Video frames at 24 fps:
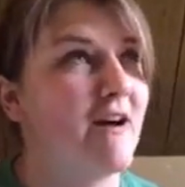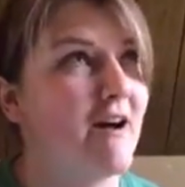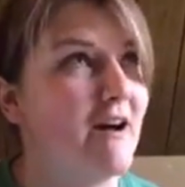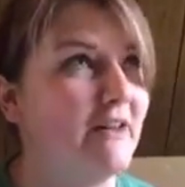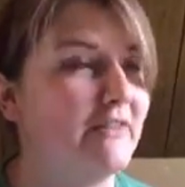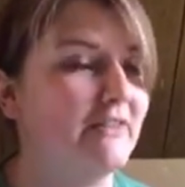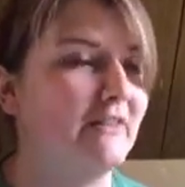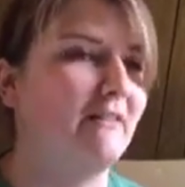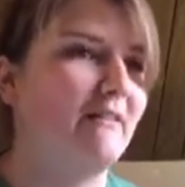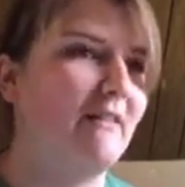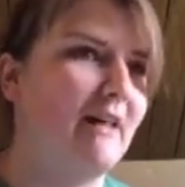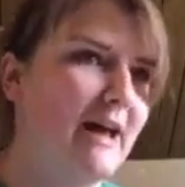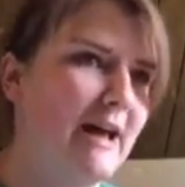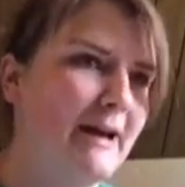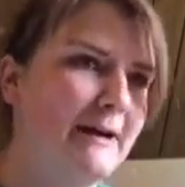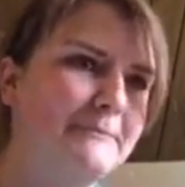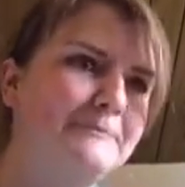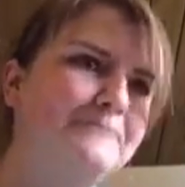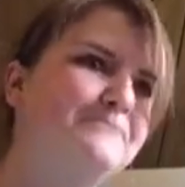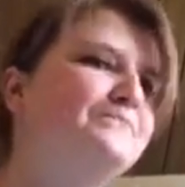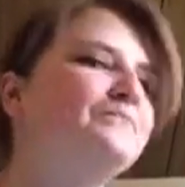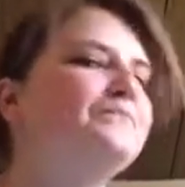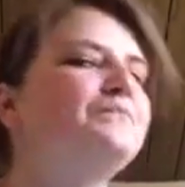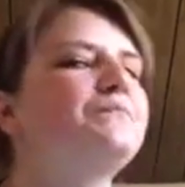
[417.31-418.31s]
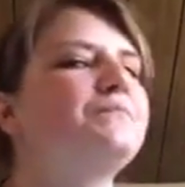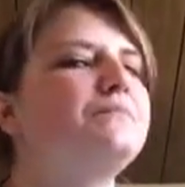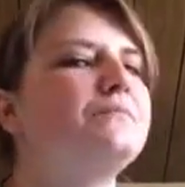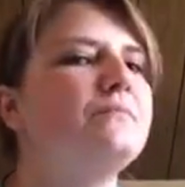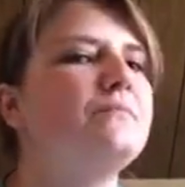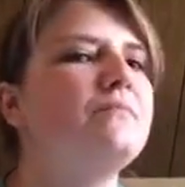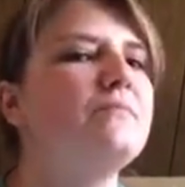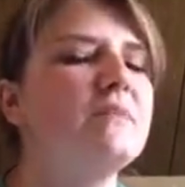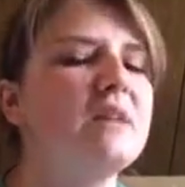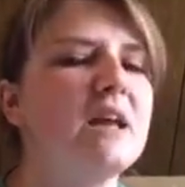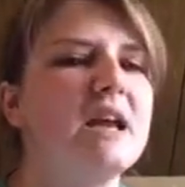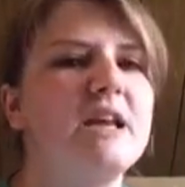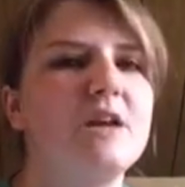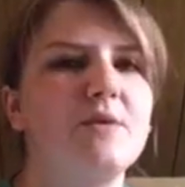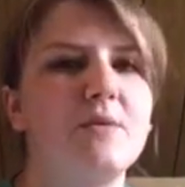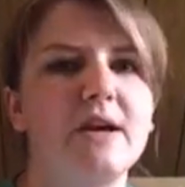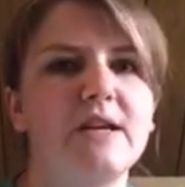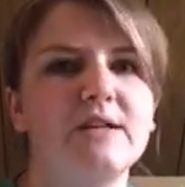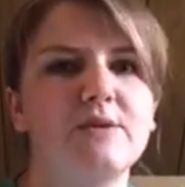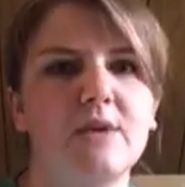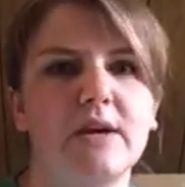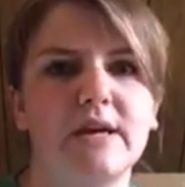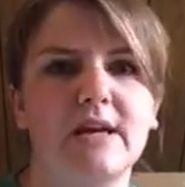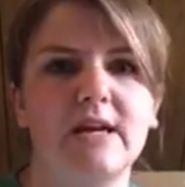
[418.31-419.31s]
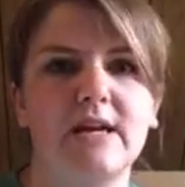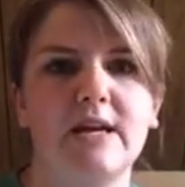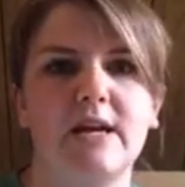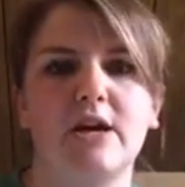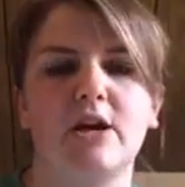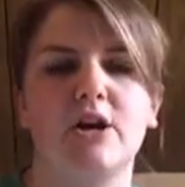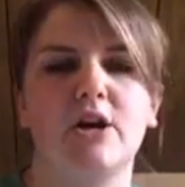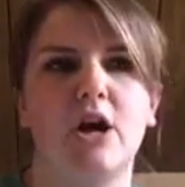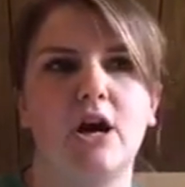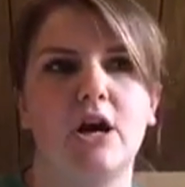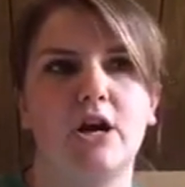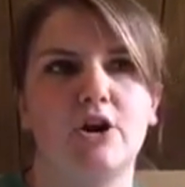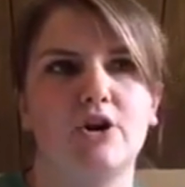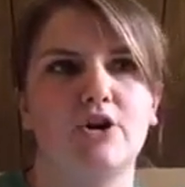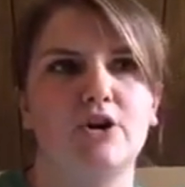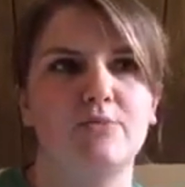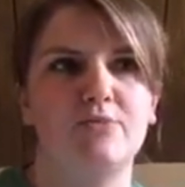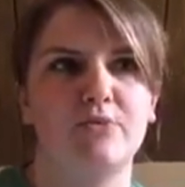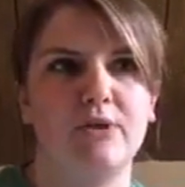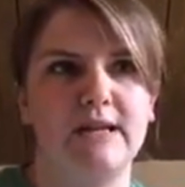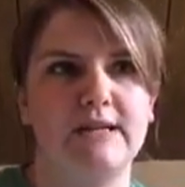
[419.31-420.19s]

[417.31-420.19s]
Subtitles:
on the line. Anyway, so I can get a good